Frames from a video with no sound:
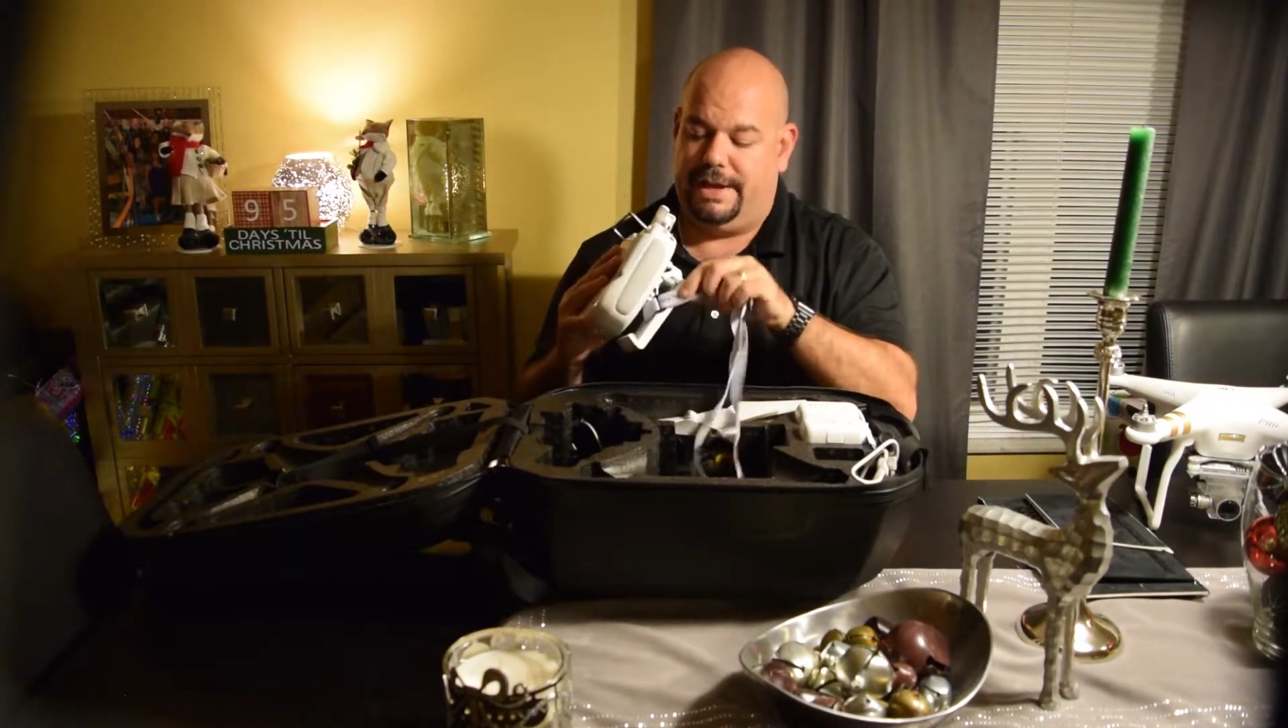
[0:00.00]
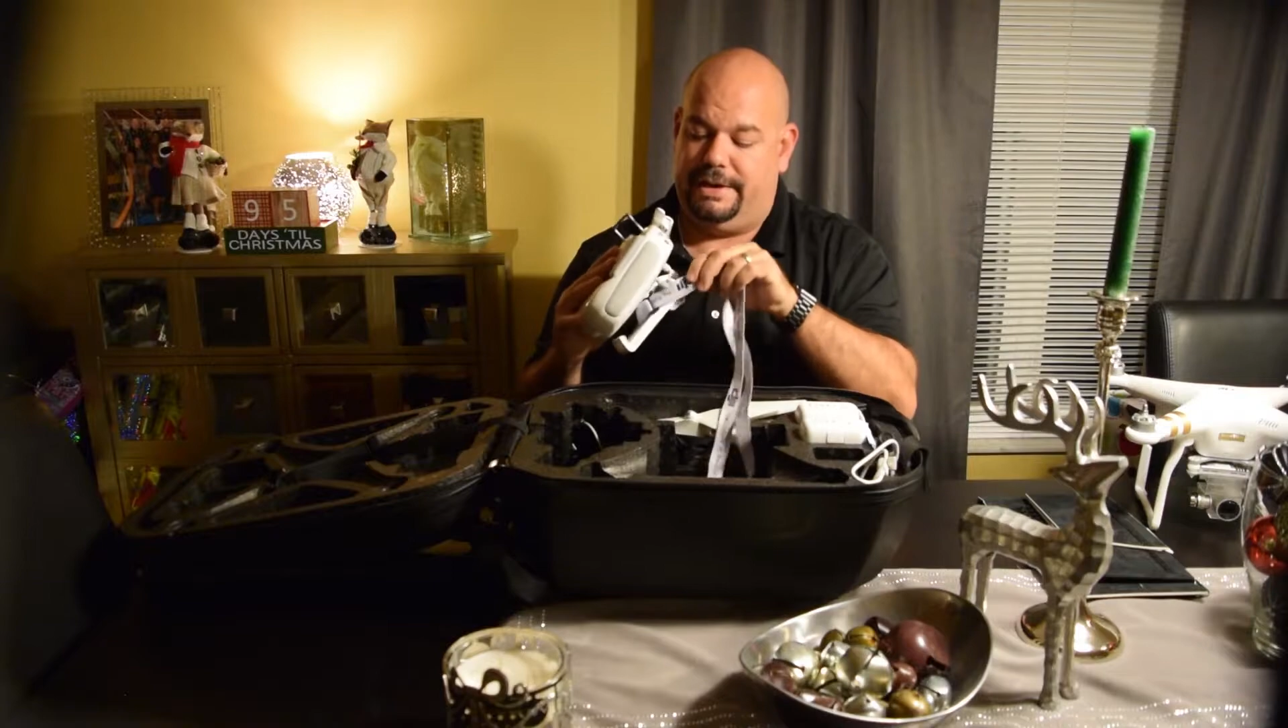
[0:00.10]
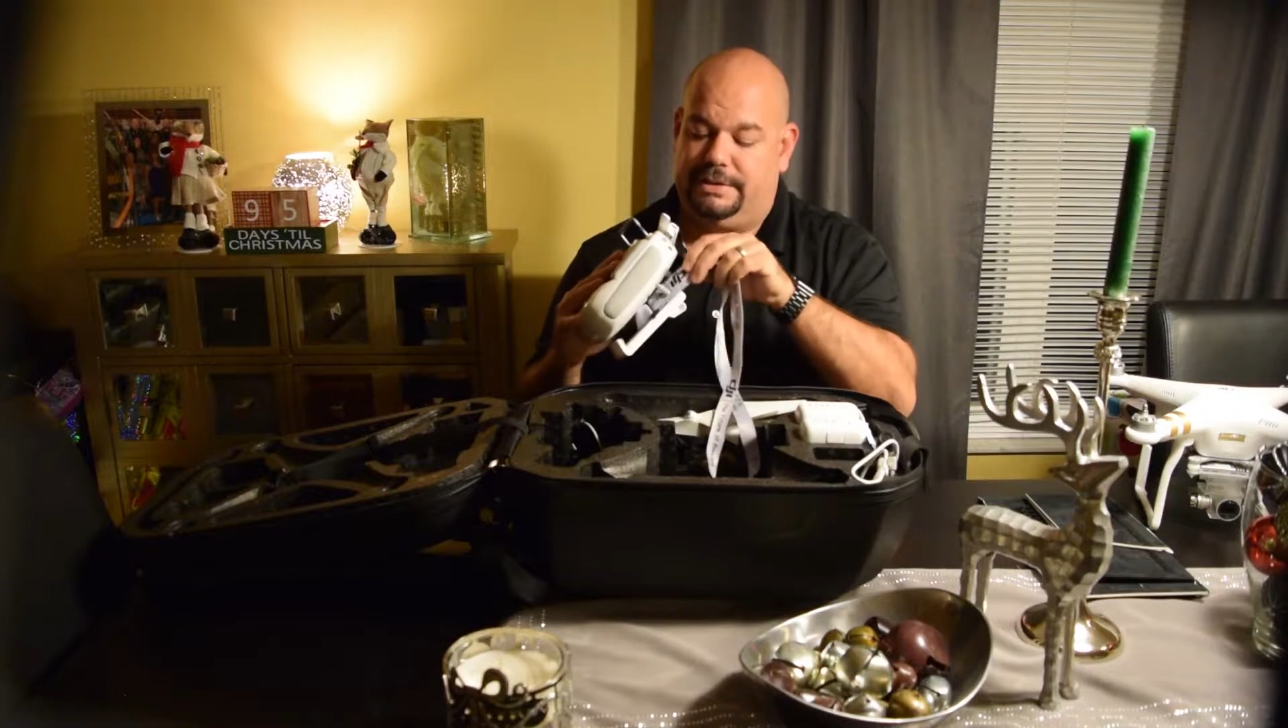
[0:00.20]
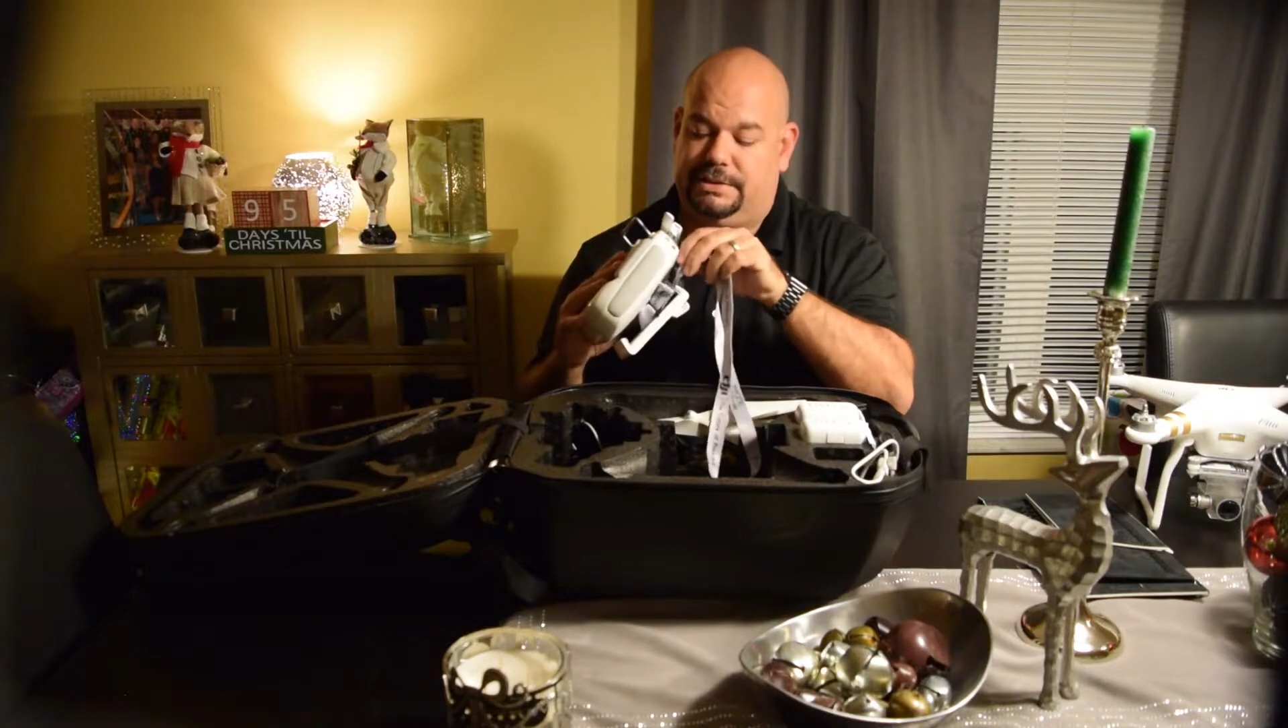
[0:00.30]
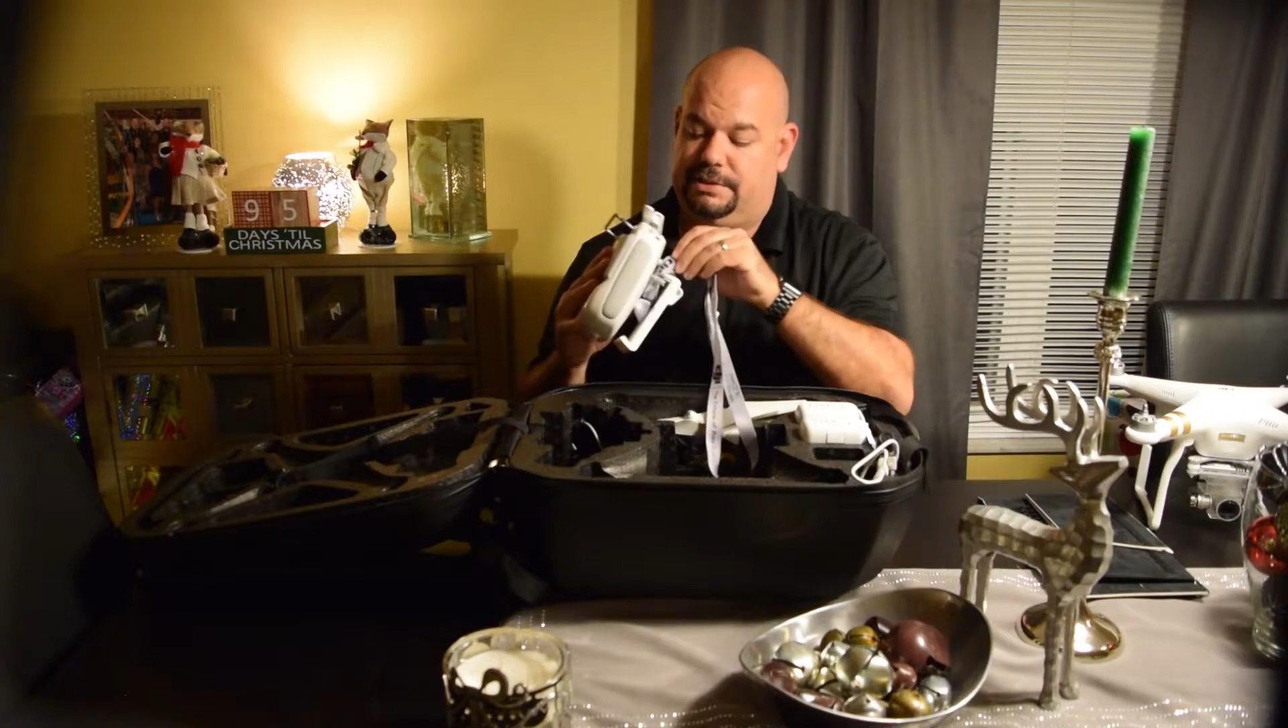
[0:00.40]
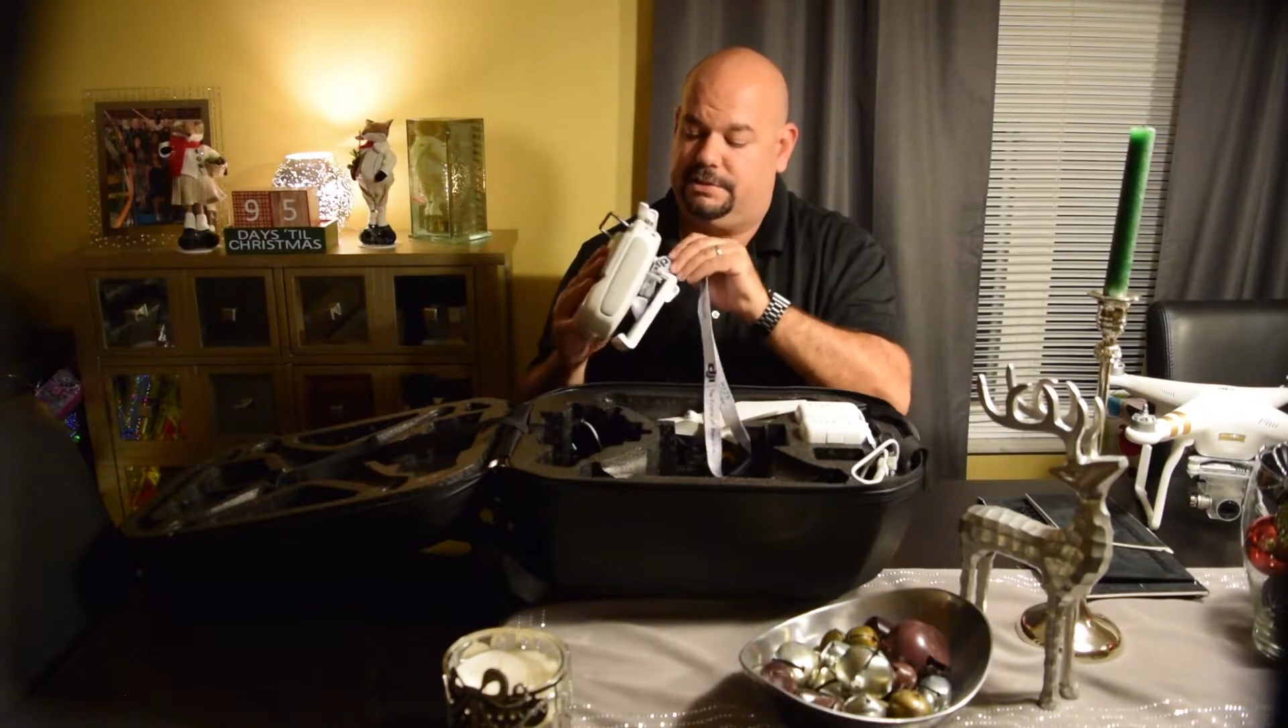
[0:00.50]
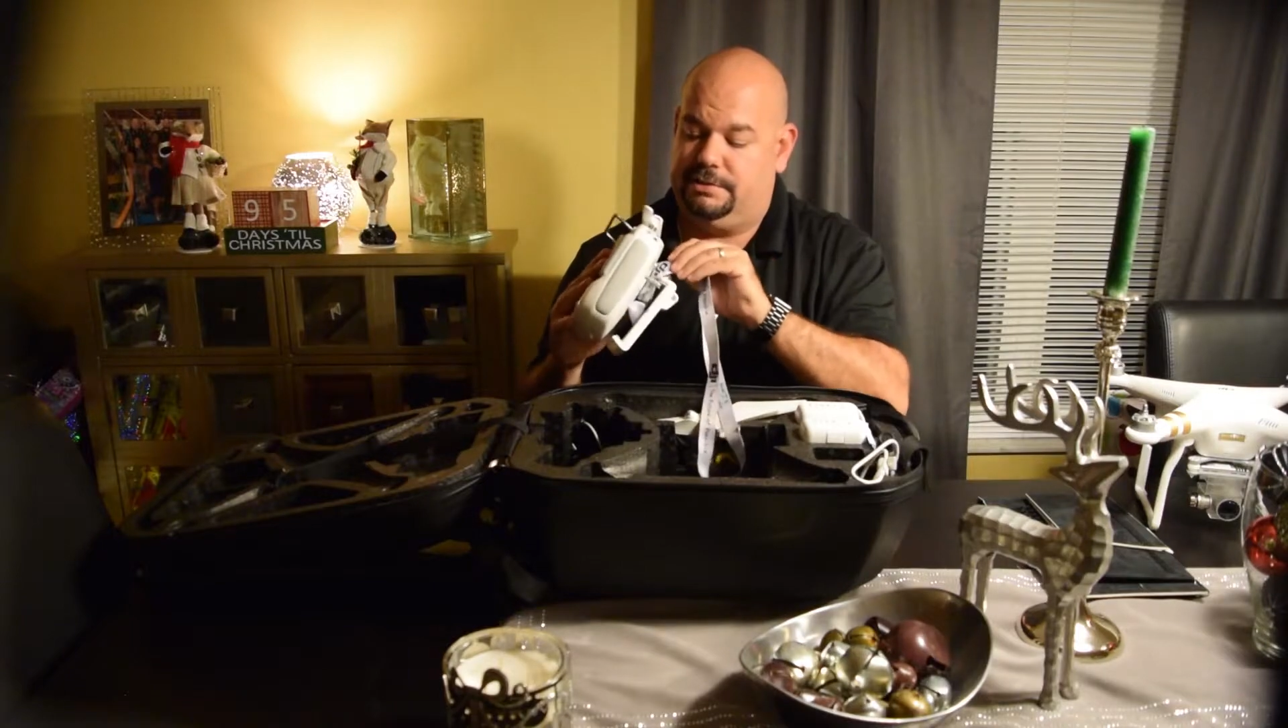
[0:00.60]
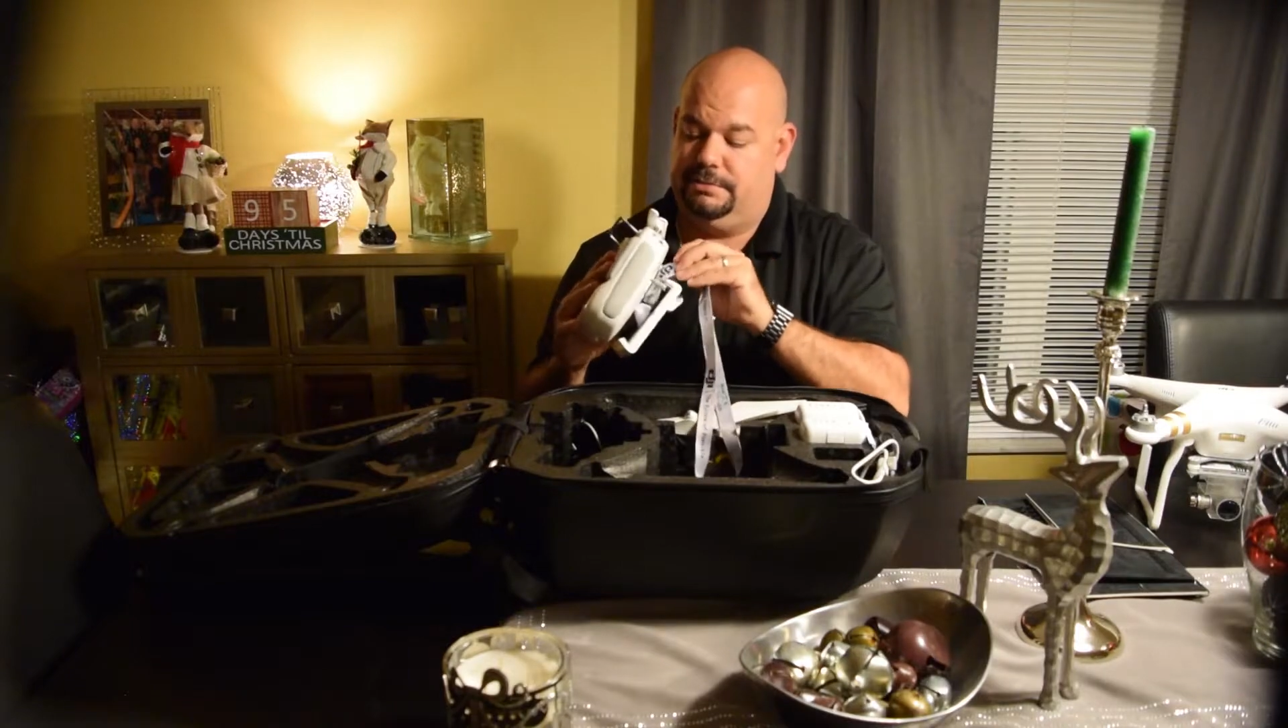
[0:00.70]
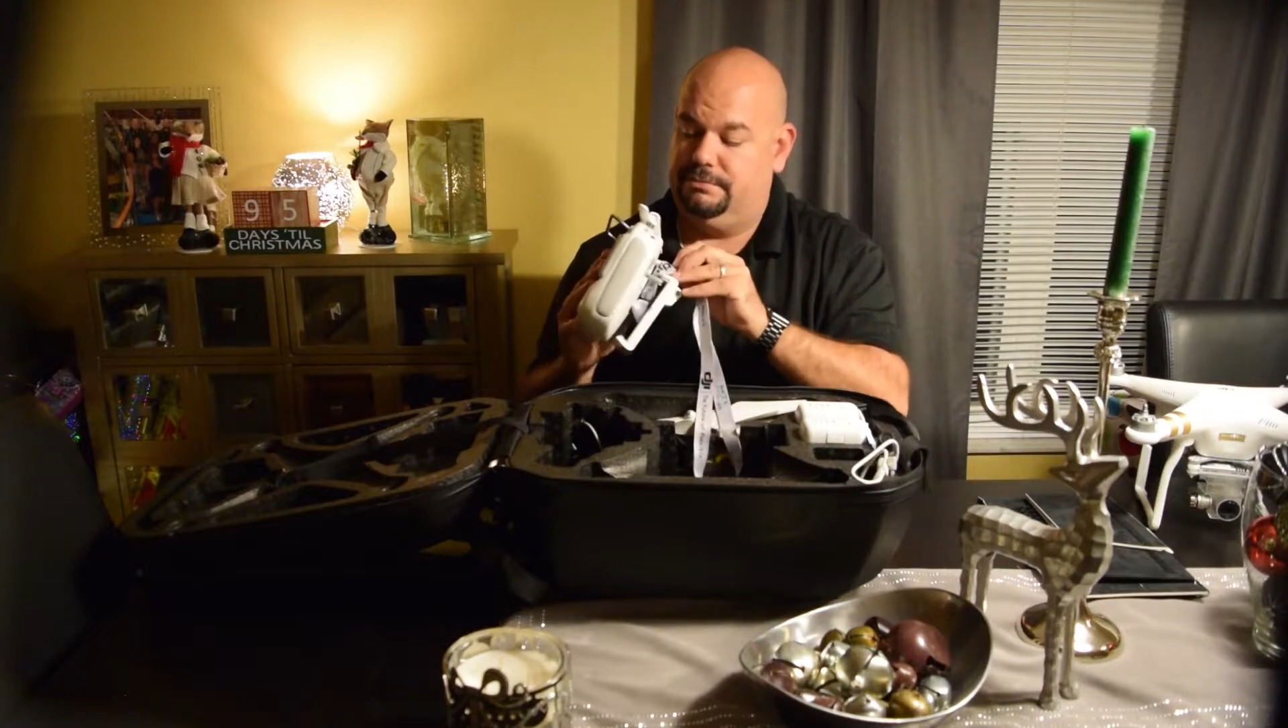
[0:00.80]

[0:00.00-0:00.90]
and it's,